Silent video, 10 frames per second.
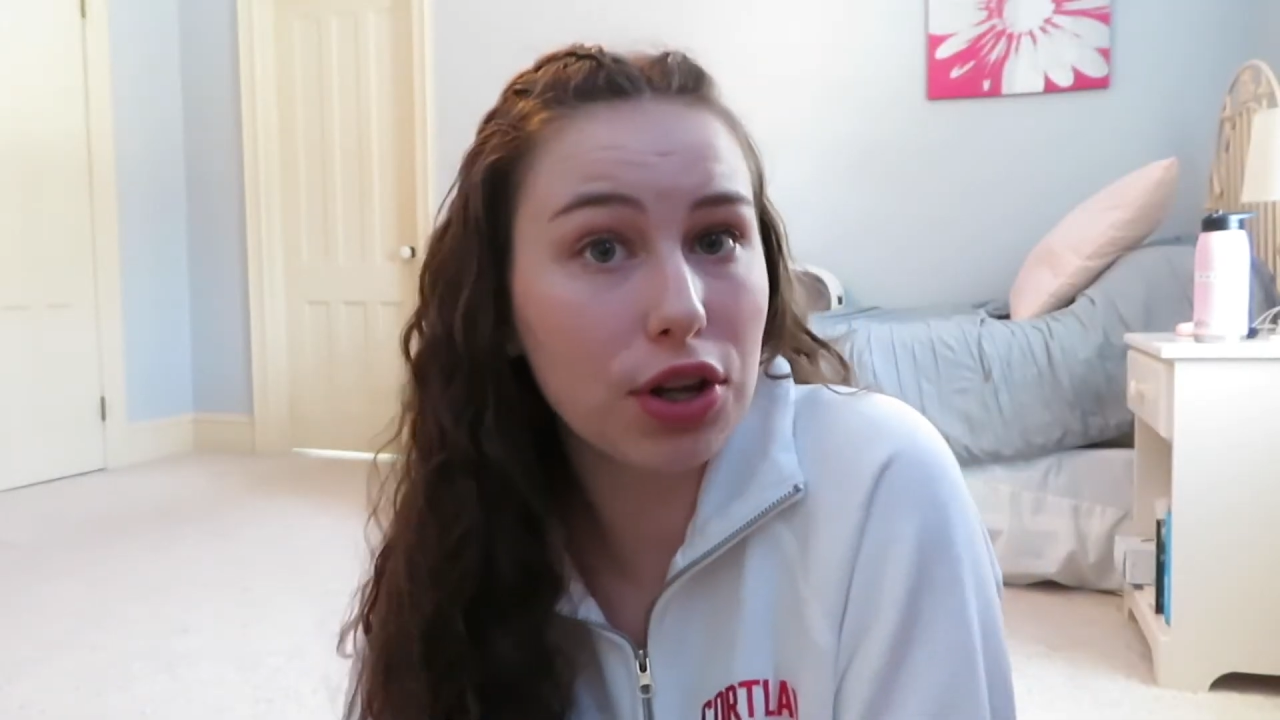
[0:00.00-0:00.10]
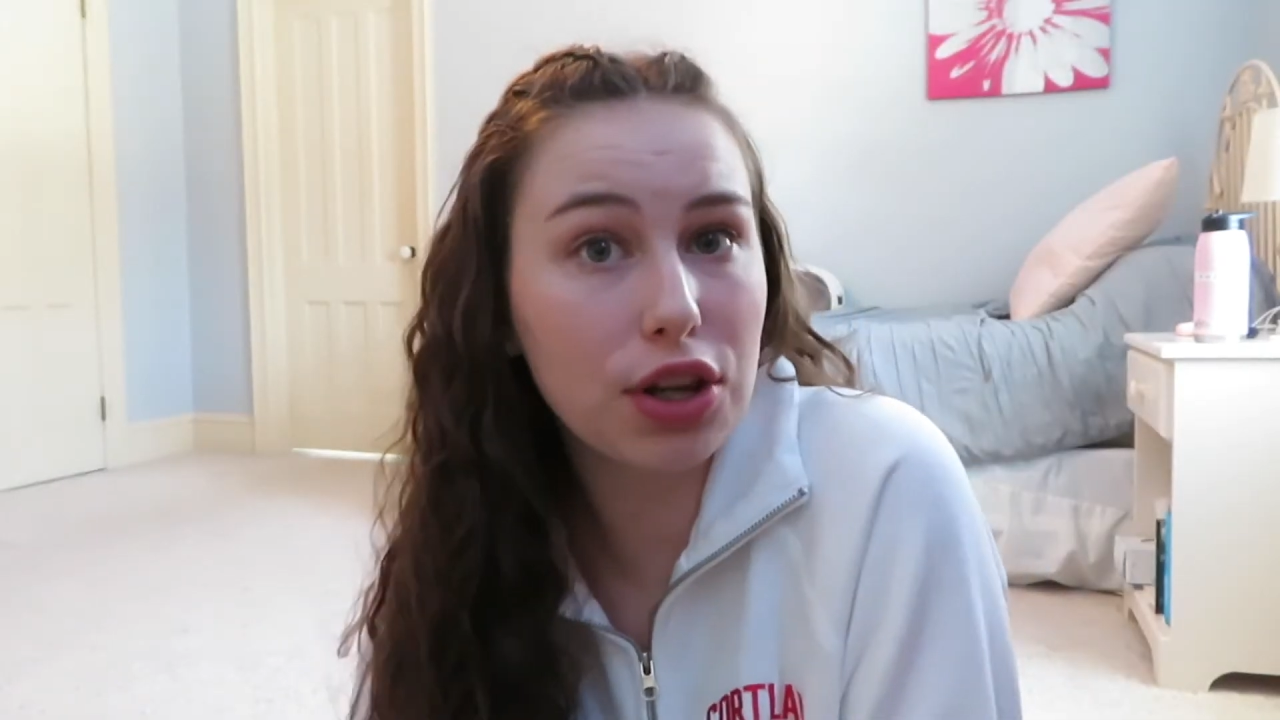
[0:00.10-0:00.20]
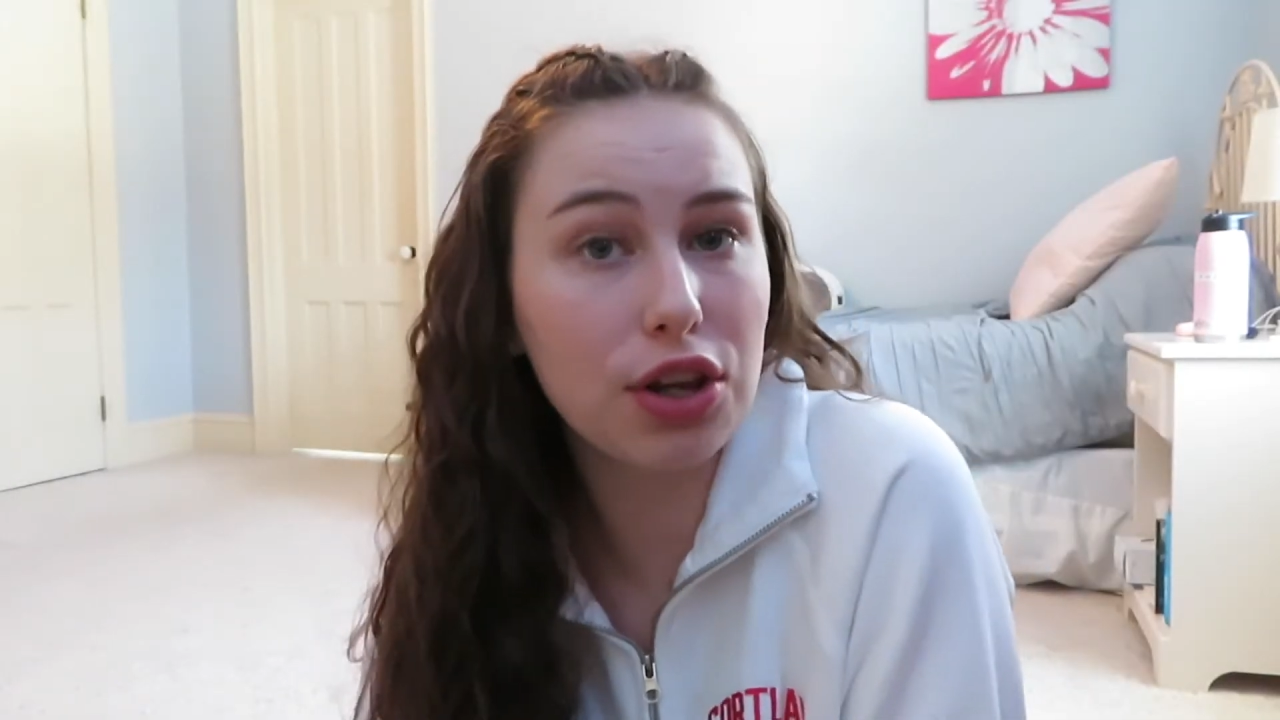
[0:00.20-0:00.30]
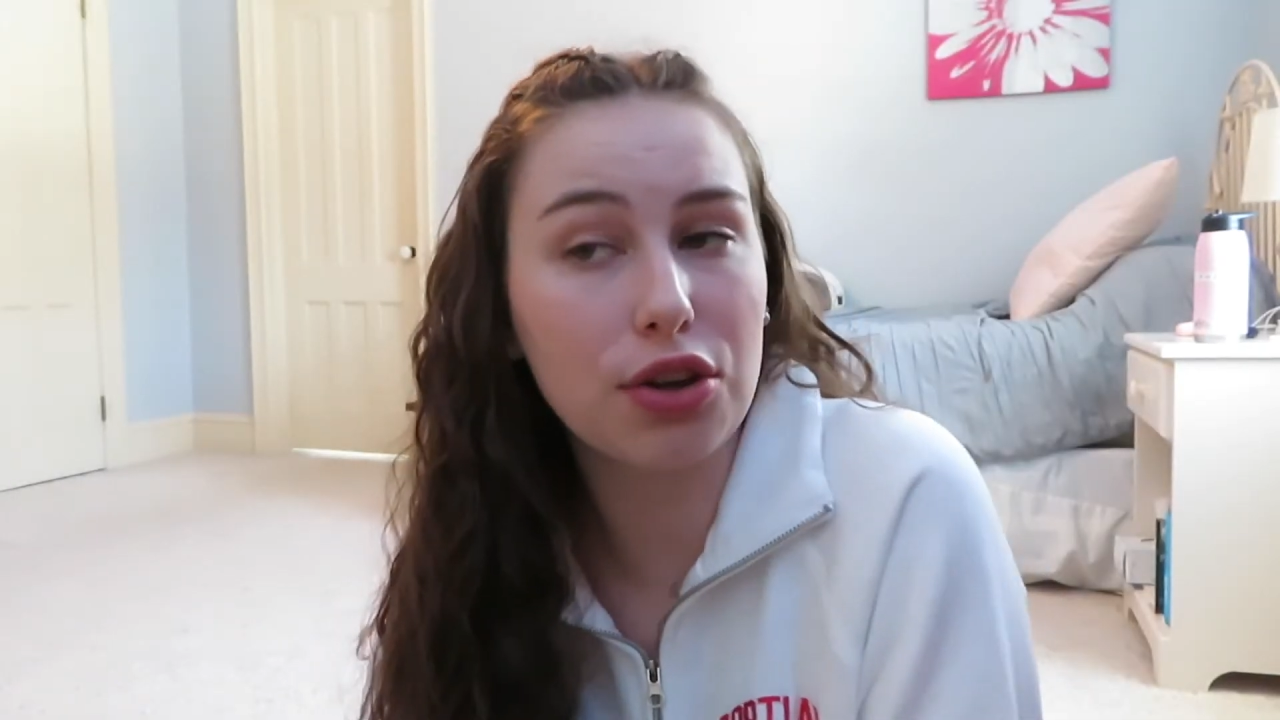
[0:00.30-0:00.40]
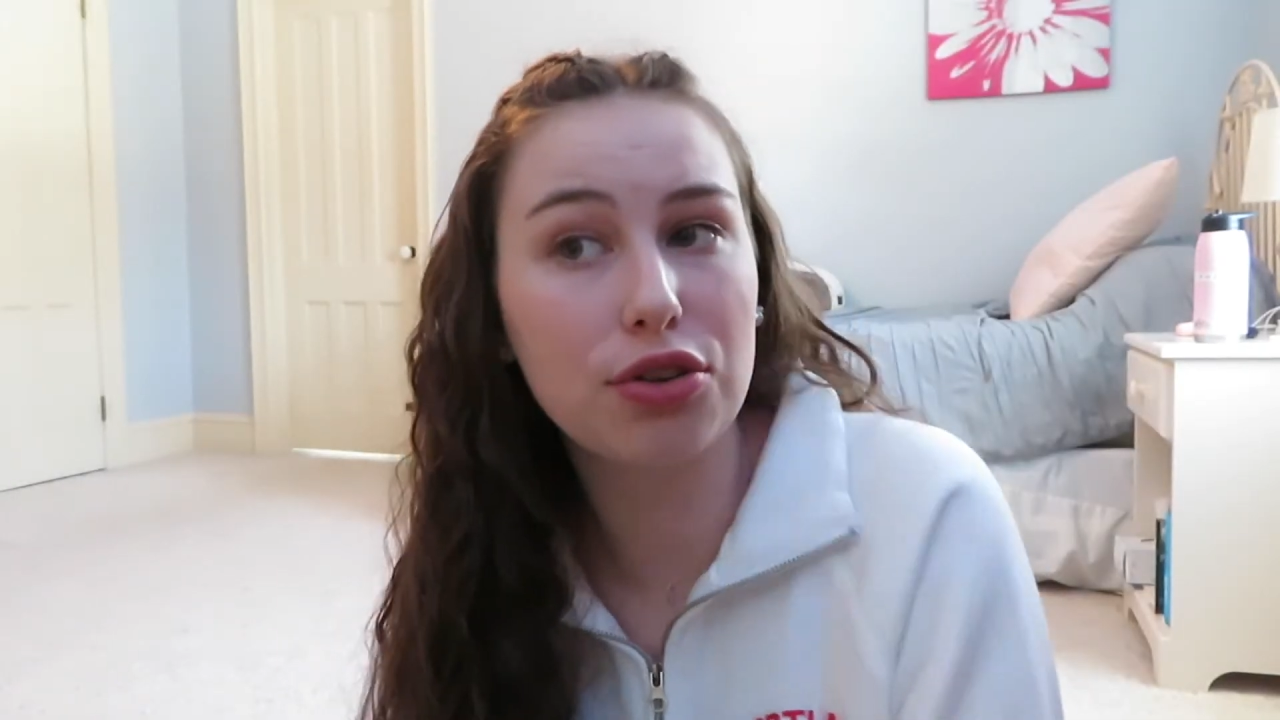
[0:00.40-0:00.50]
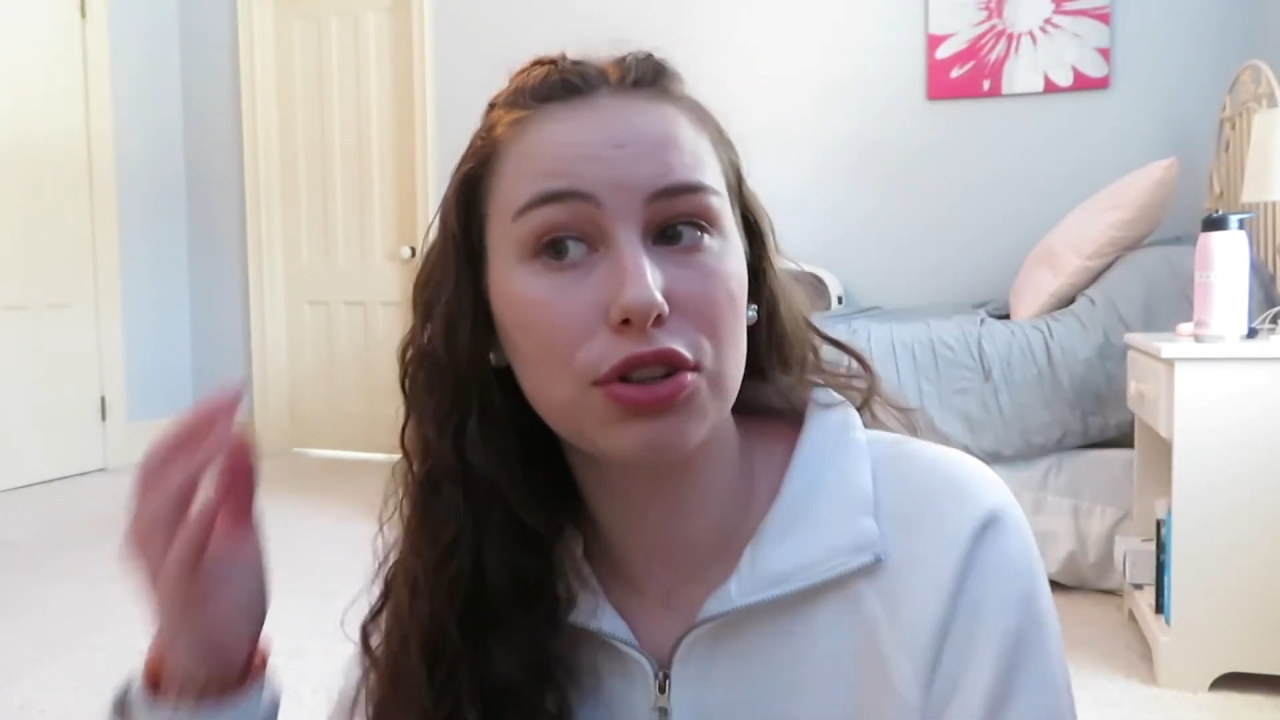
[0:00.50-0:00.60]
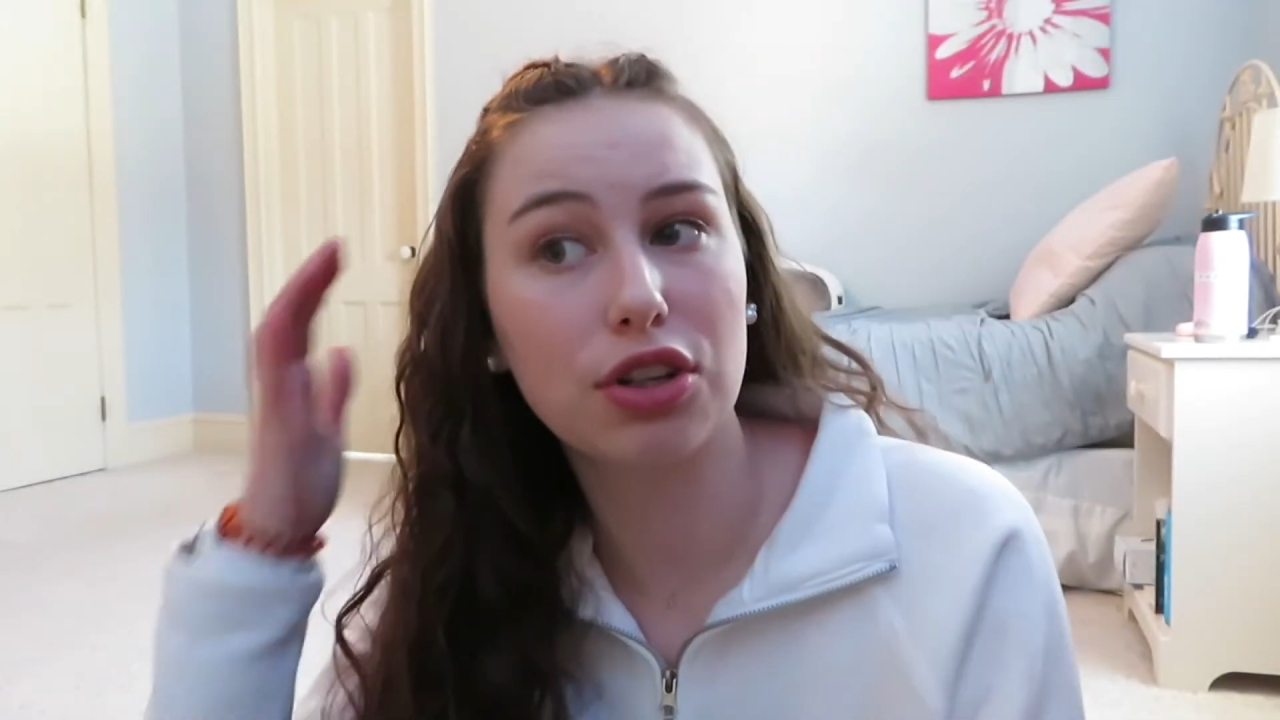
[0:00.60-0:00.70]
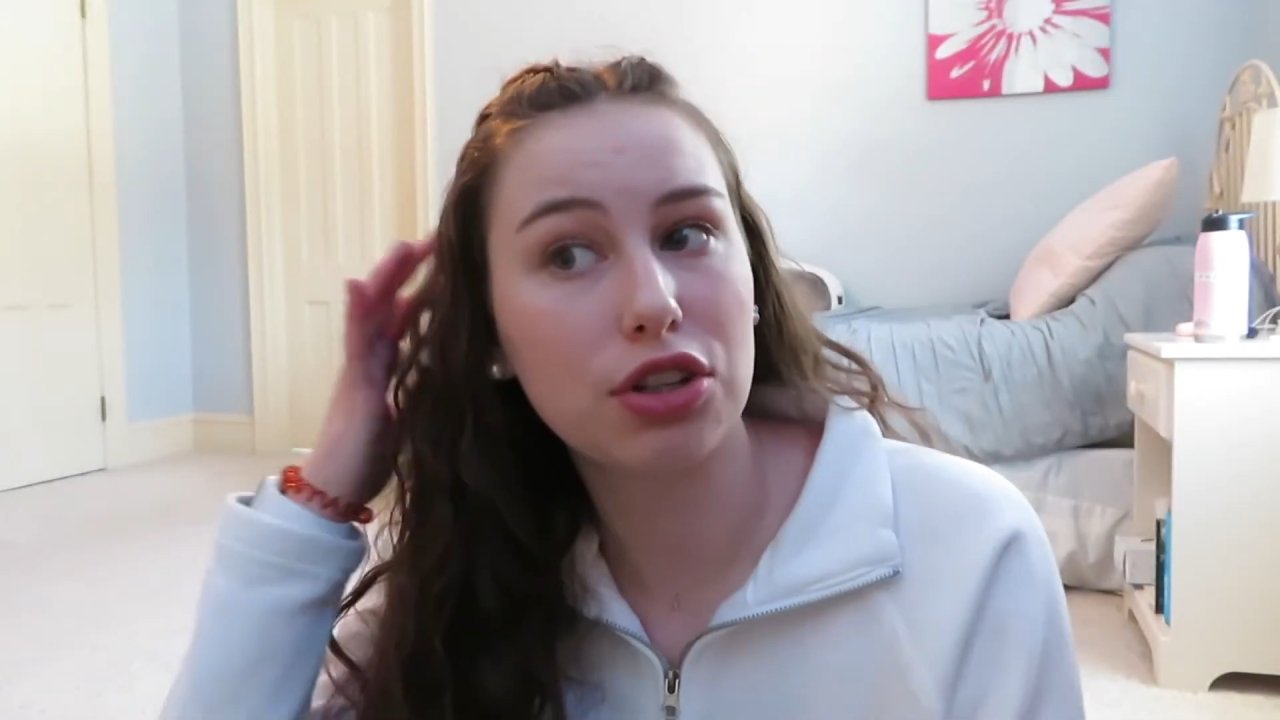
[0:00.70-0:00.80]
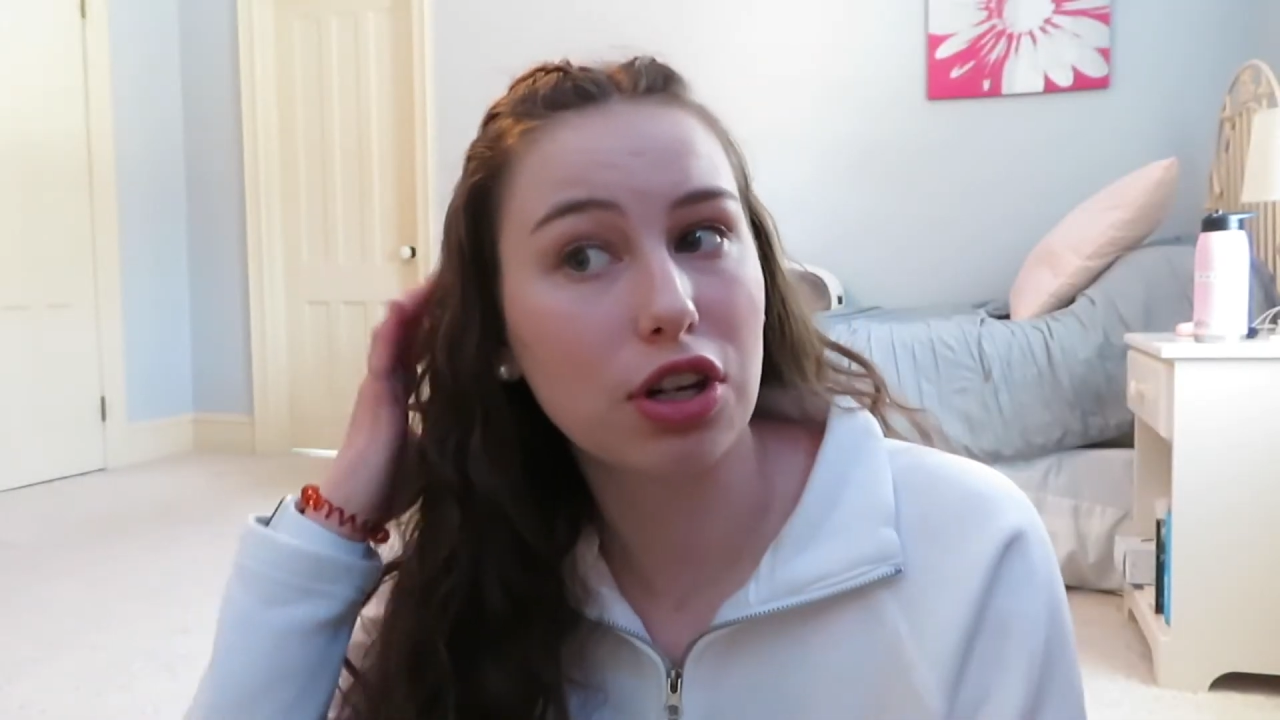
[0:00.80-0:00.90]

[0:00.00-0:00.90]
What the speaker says: cute